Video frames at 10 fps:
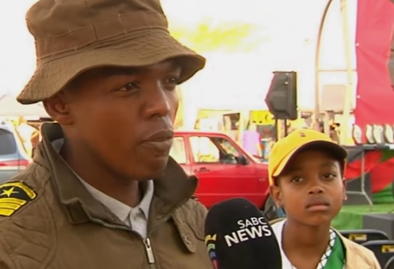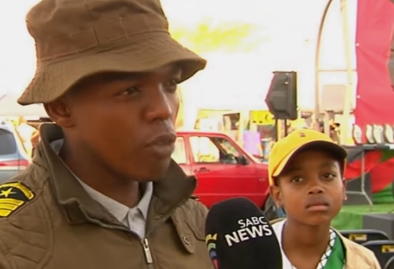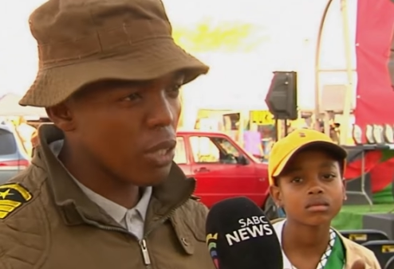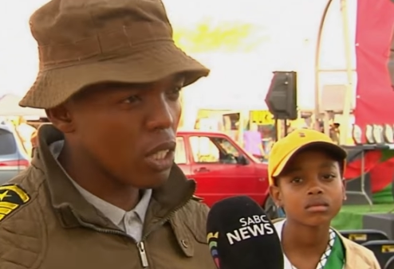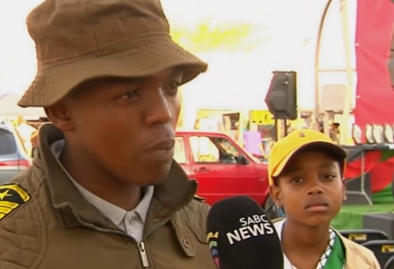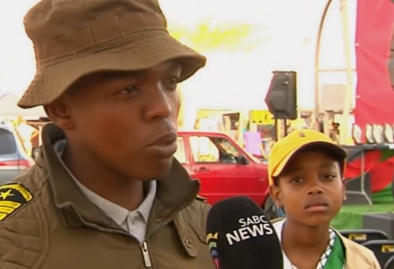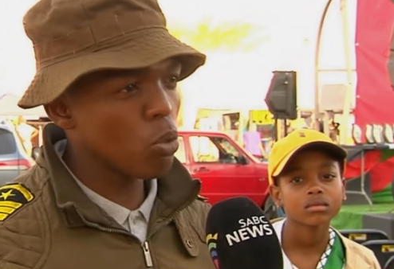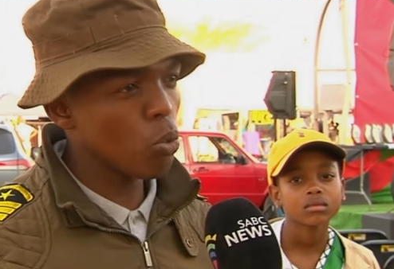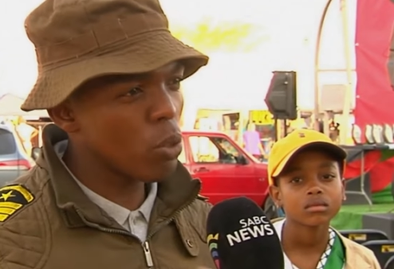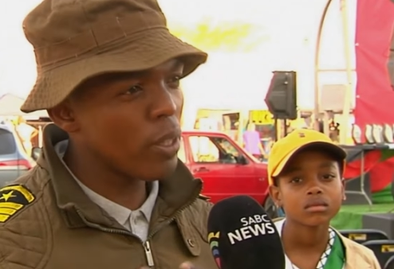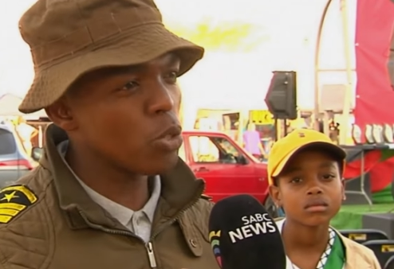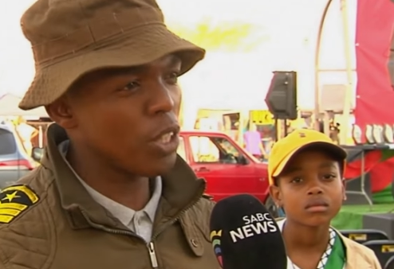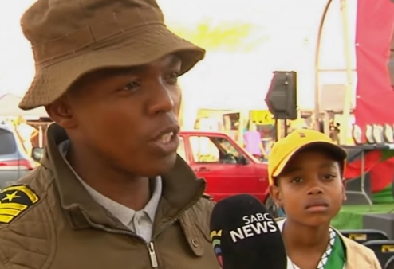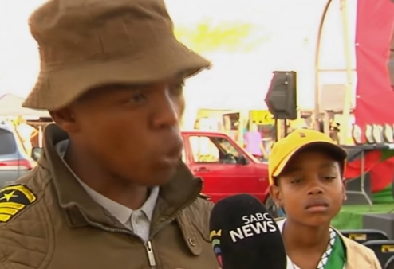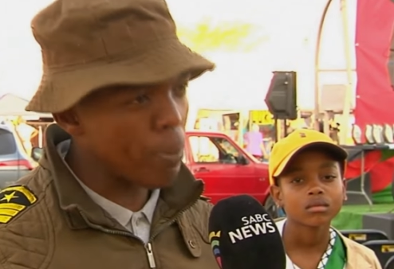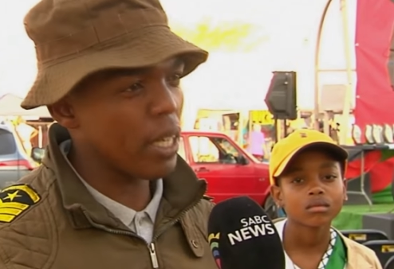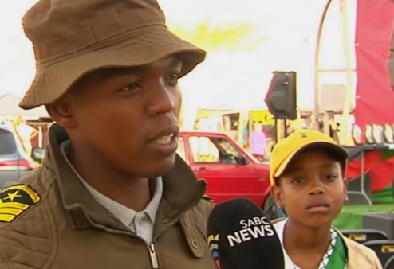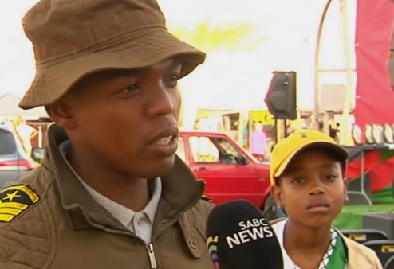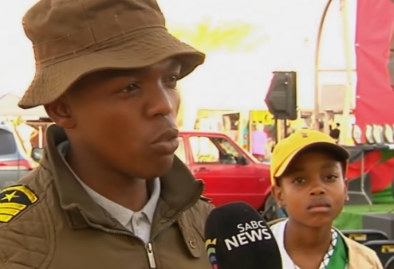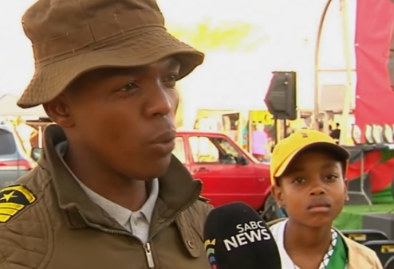Speaker 1: For example, we went to Ethiopia
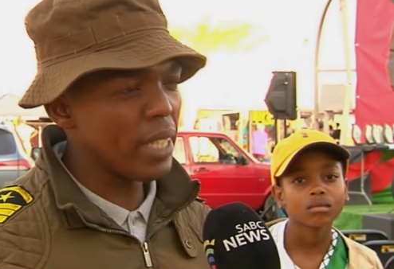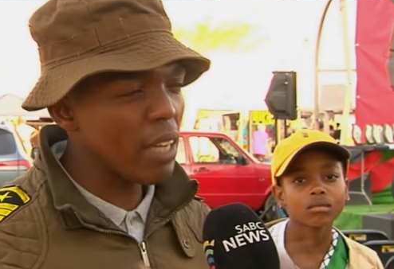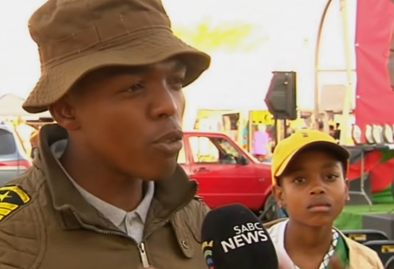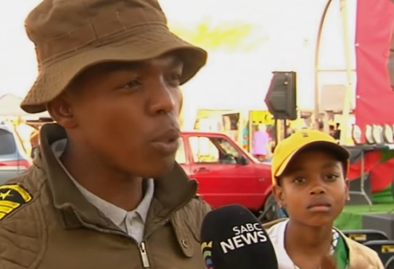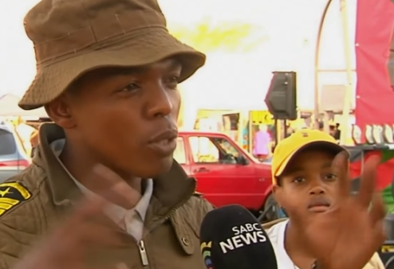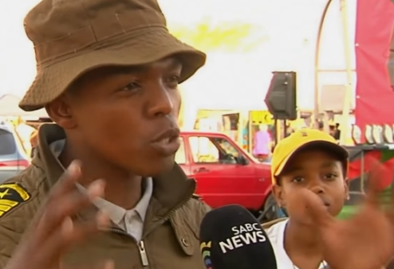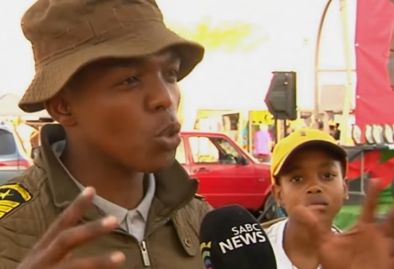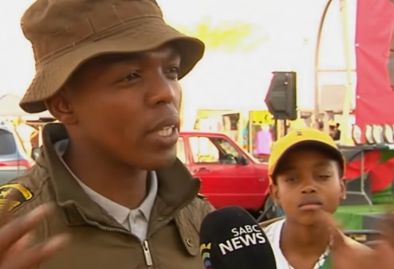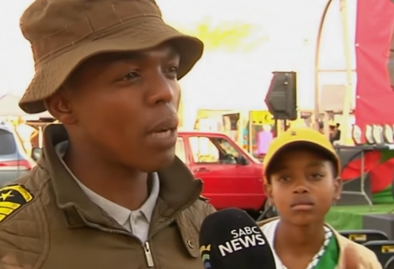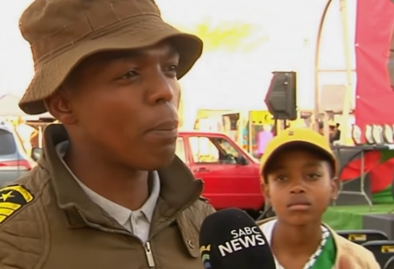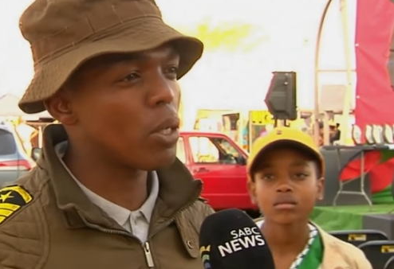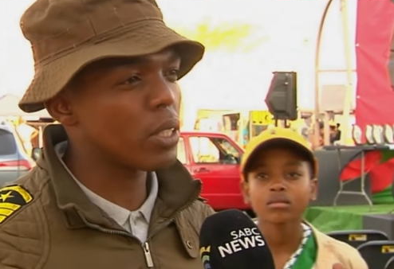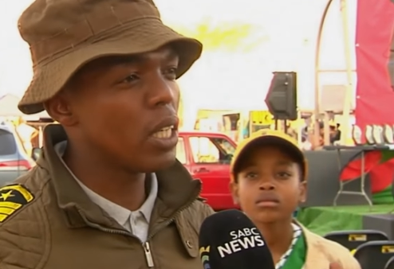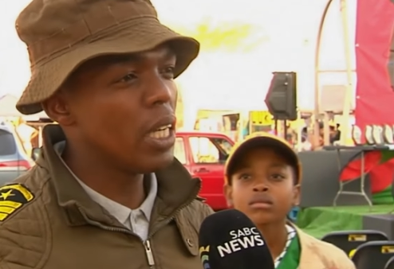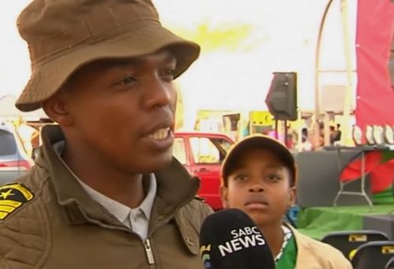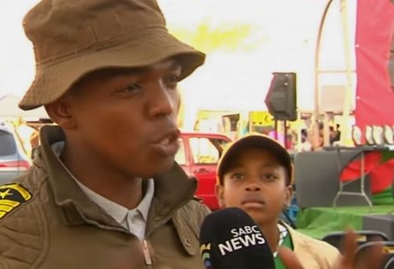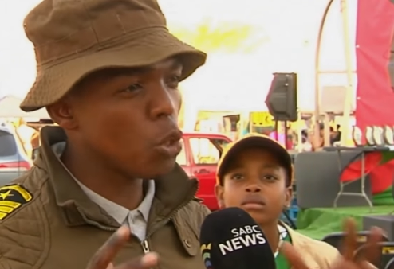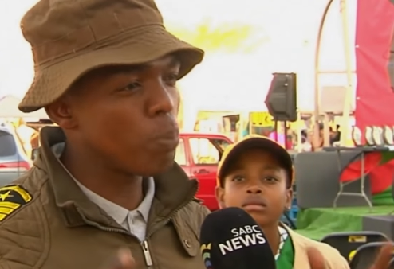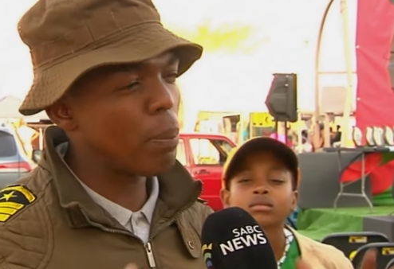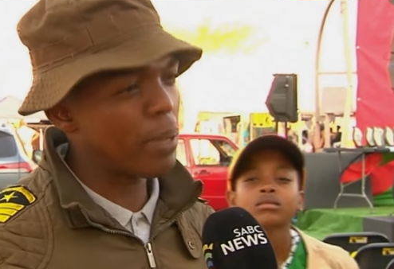when everyone was talking about
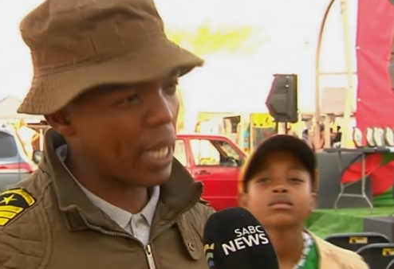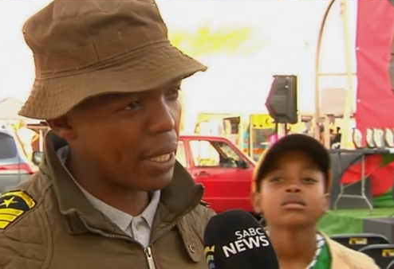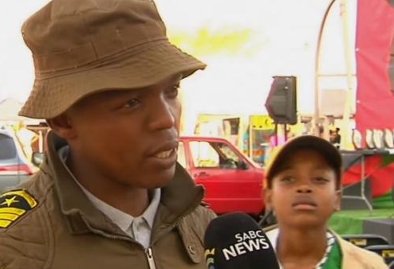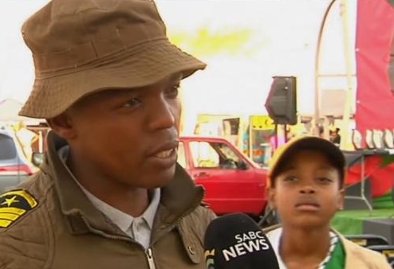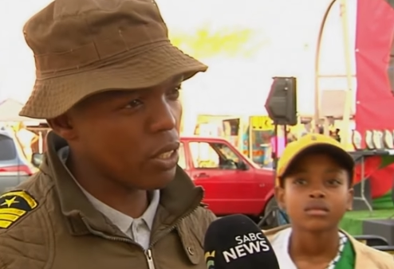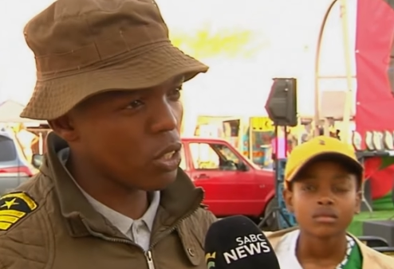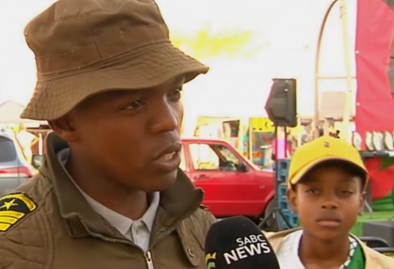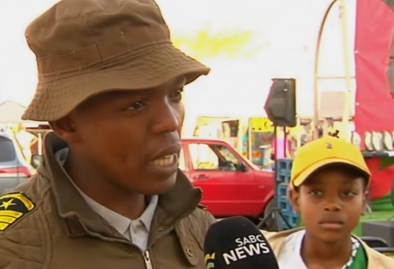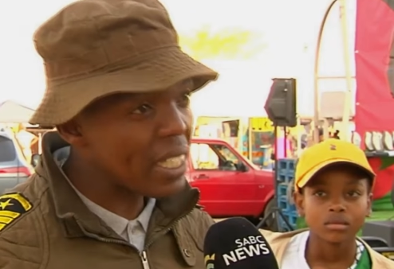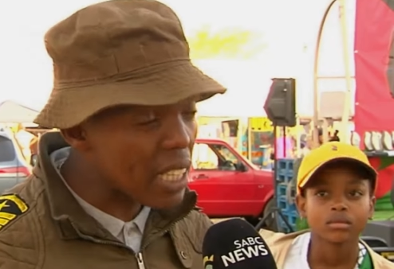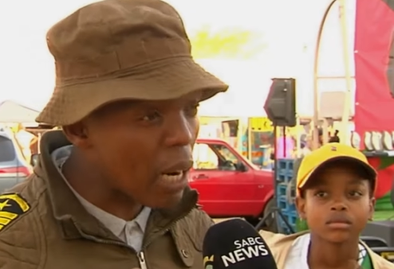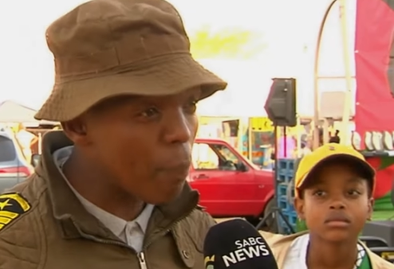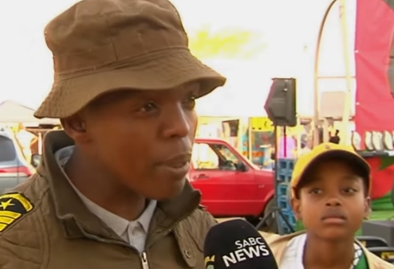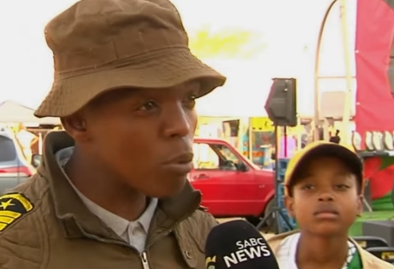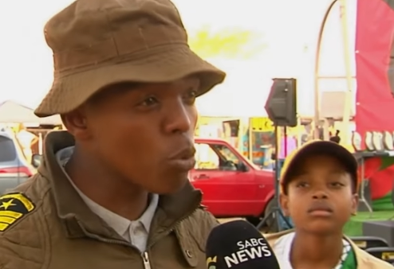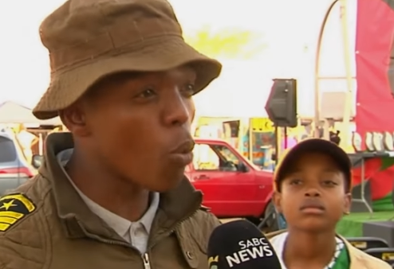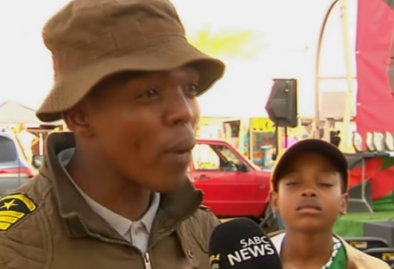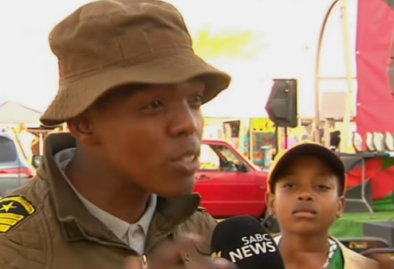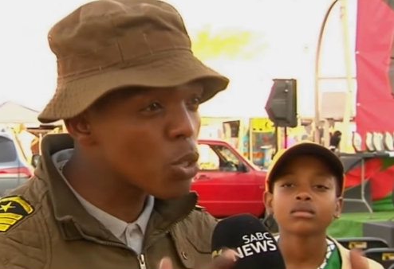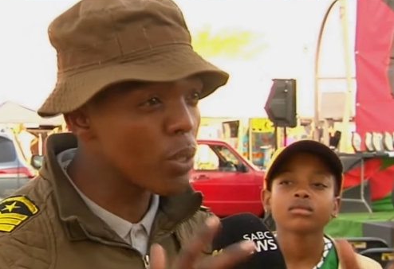Ethiopia being under siege. As young people, we
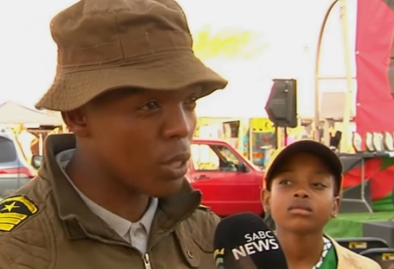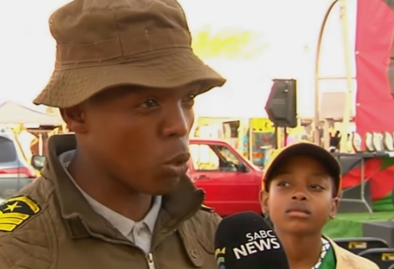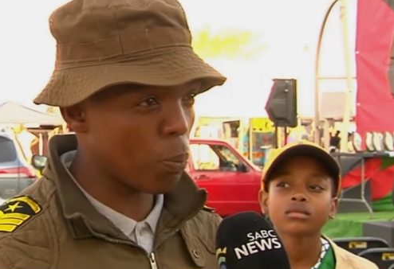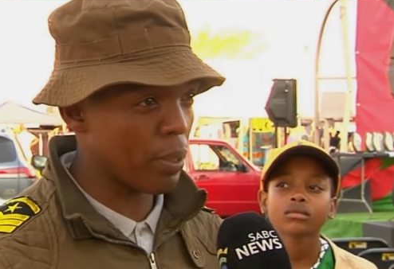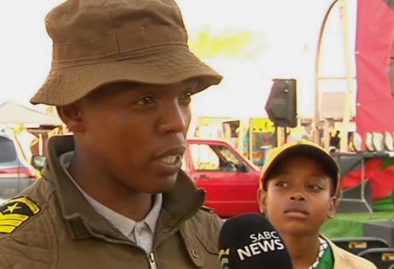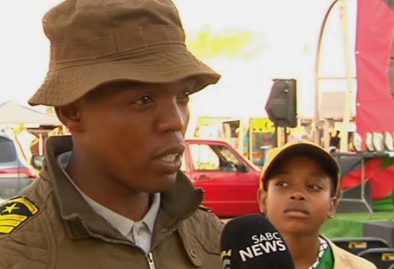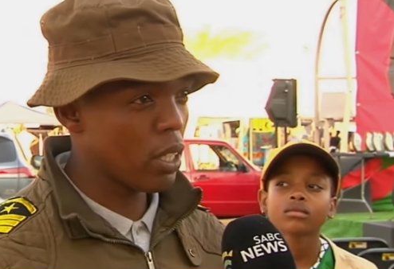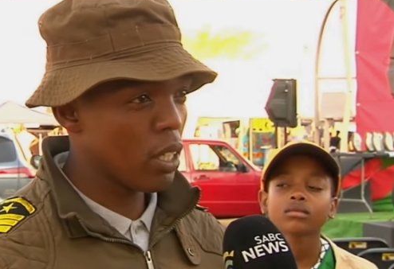went to Ethiopia.